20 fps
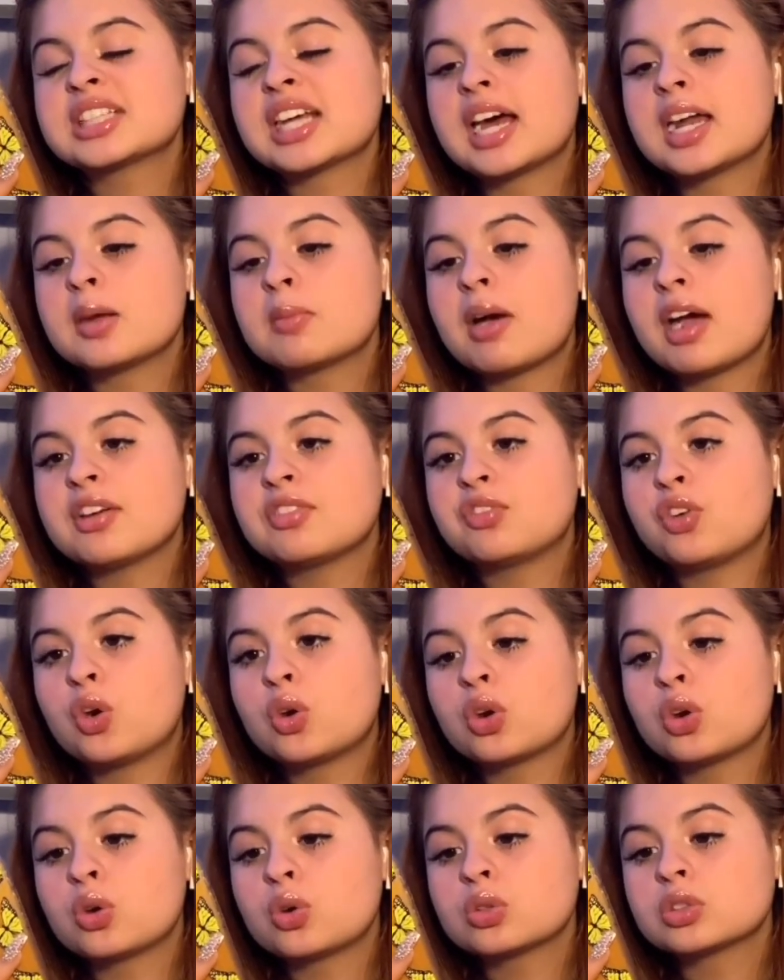edit my
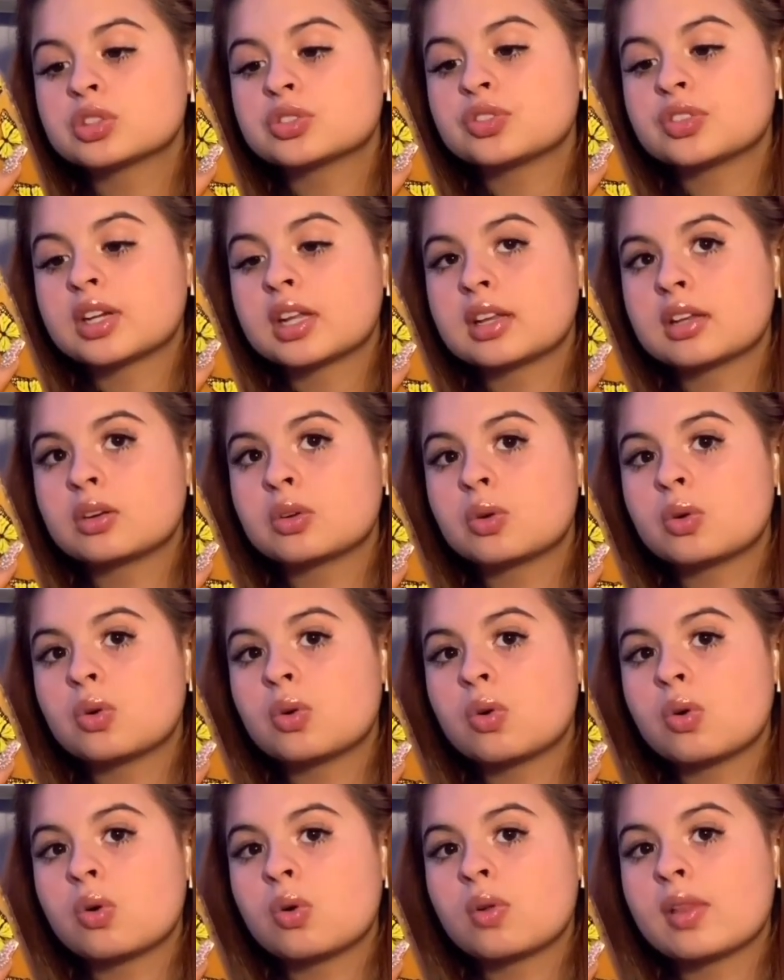photos for the
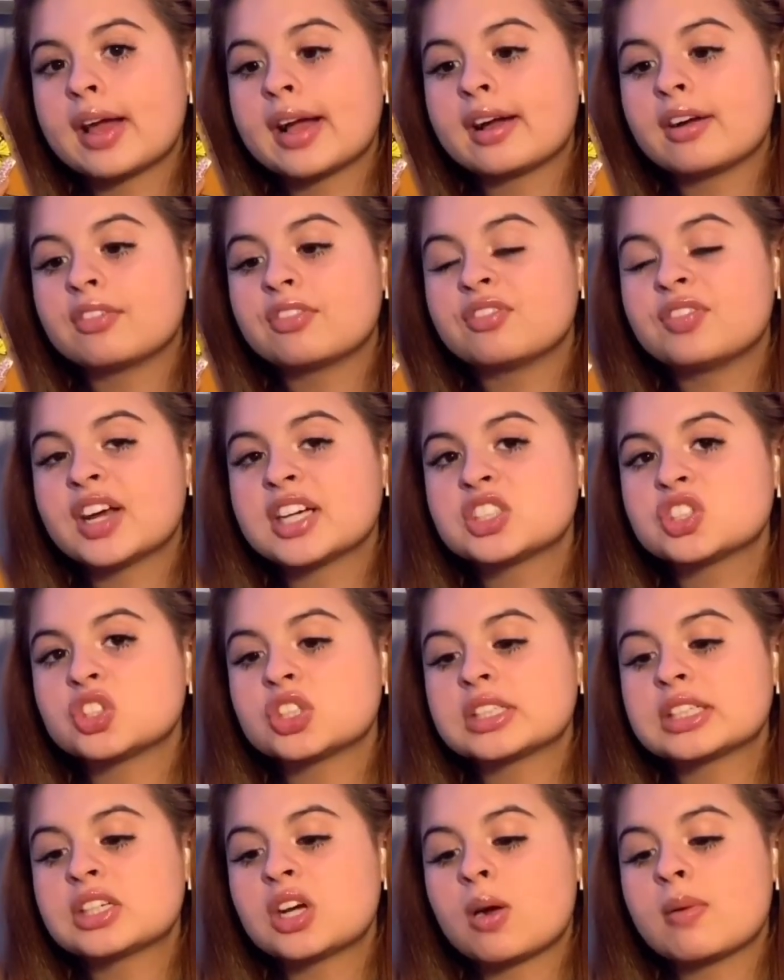little like effect
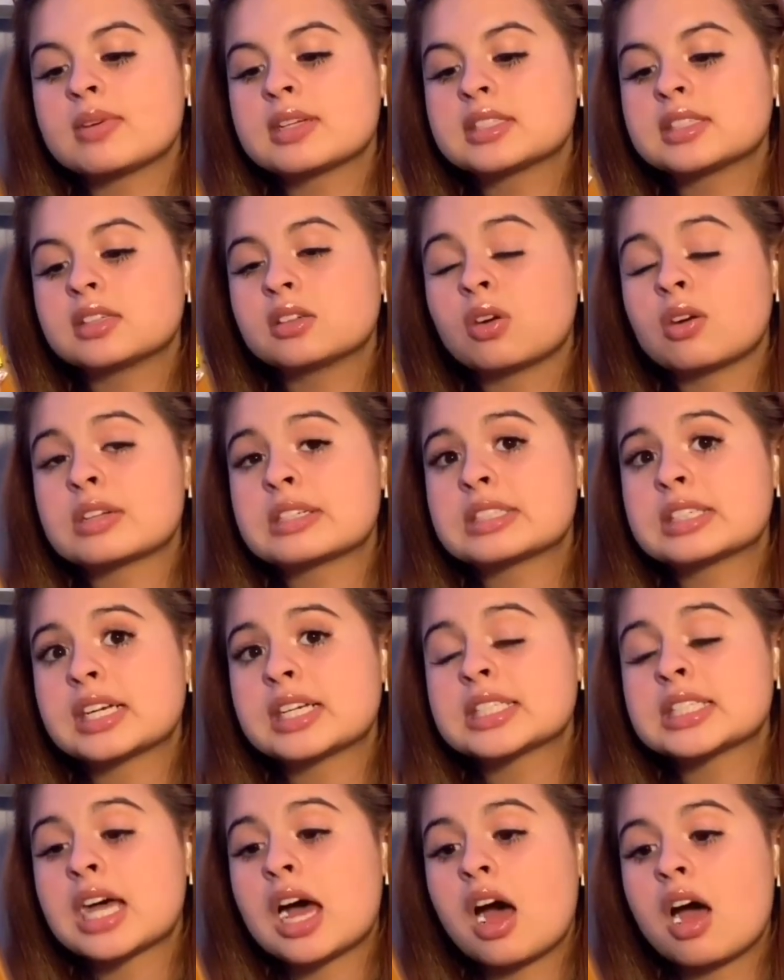on that y'all be seeing on
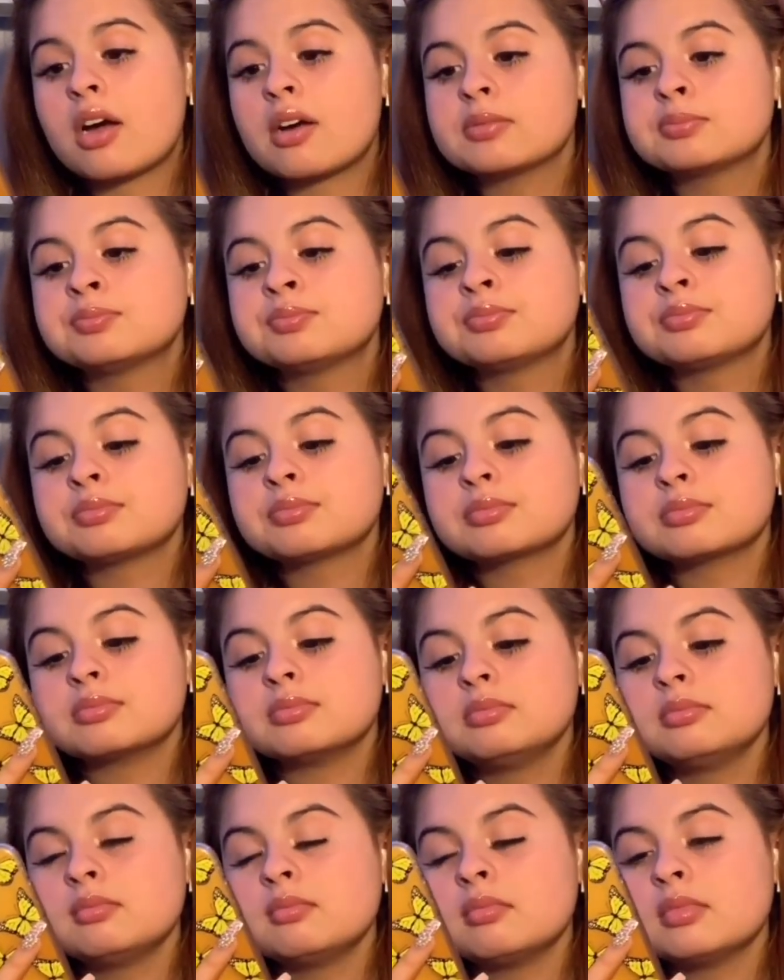tiktok
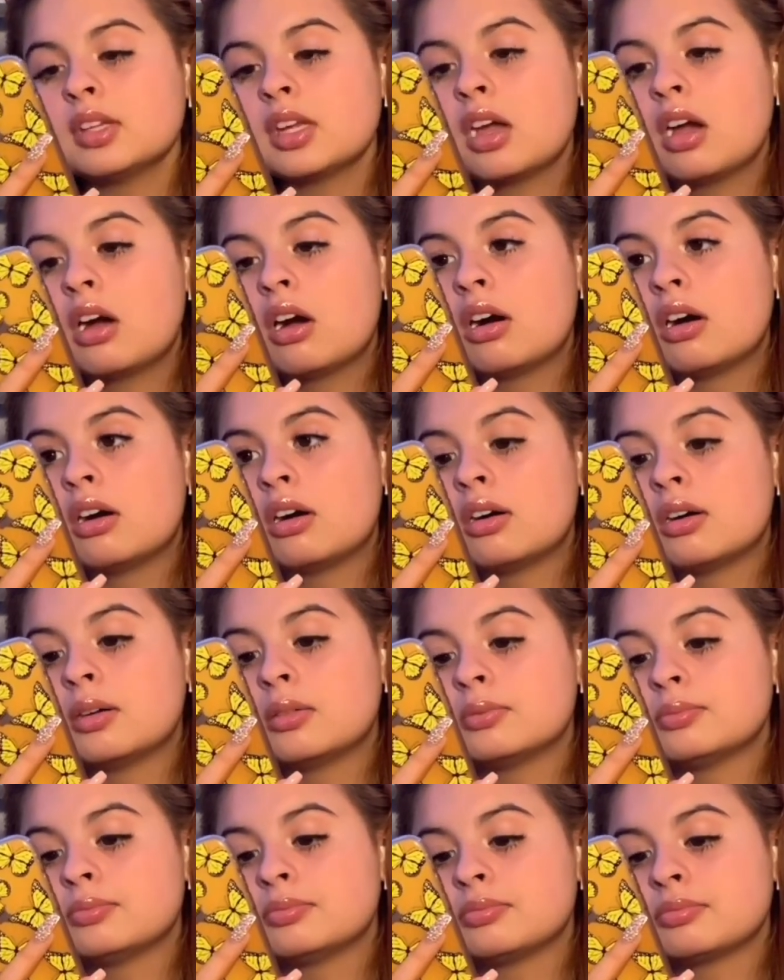
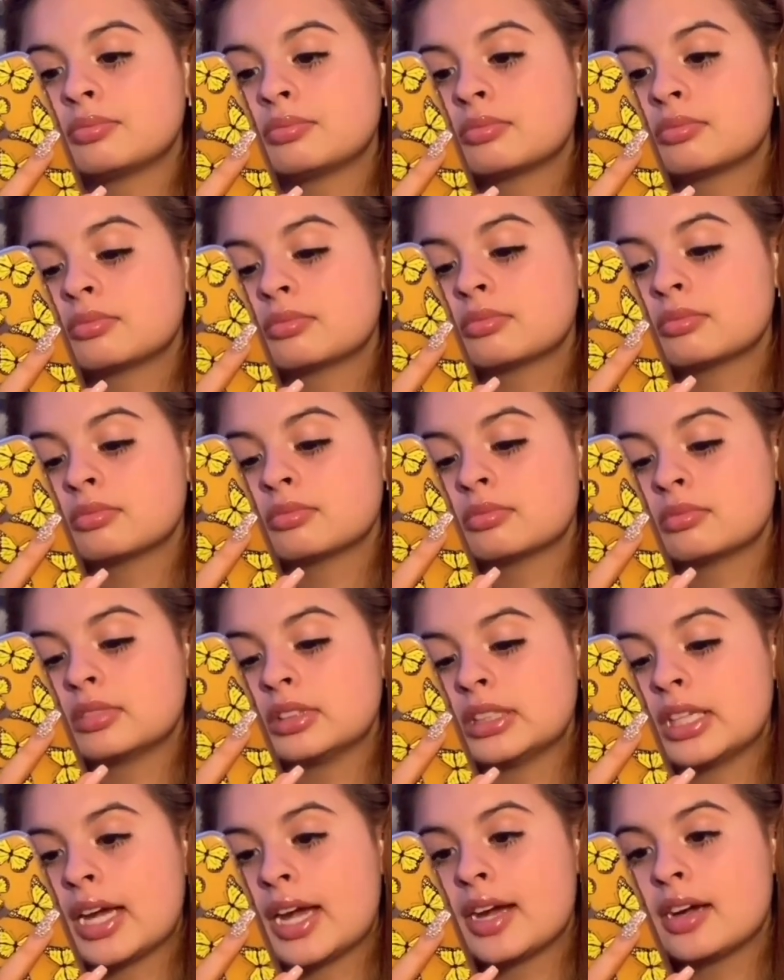um
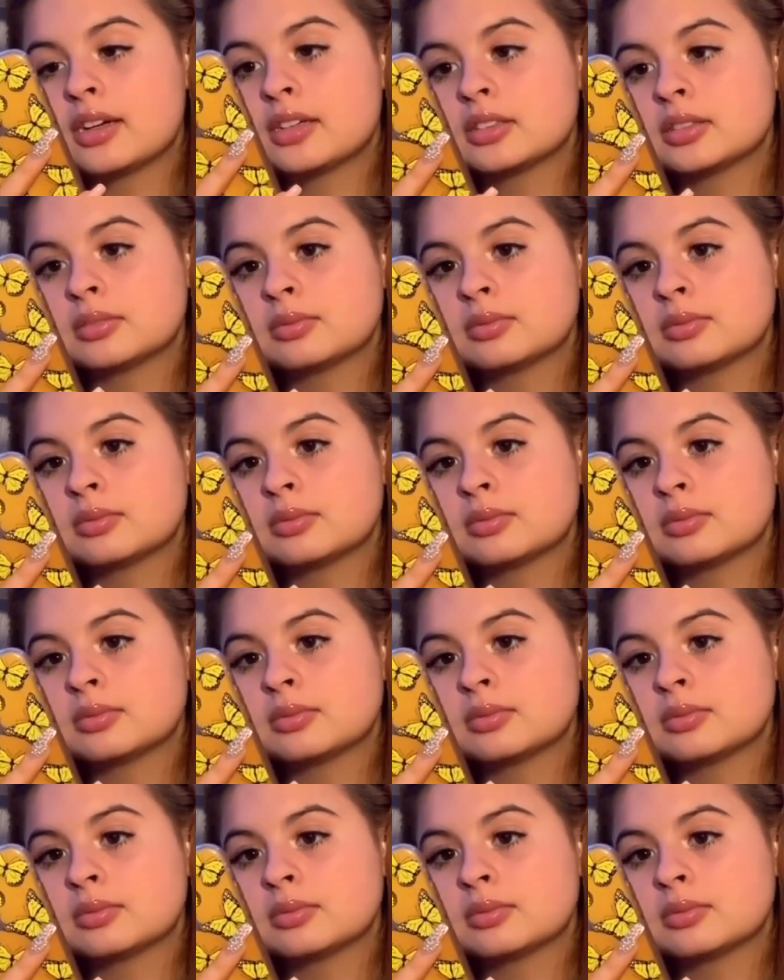yeah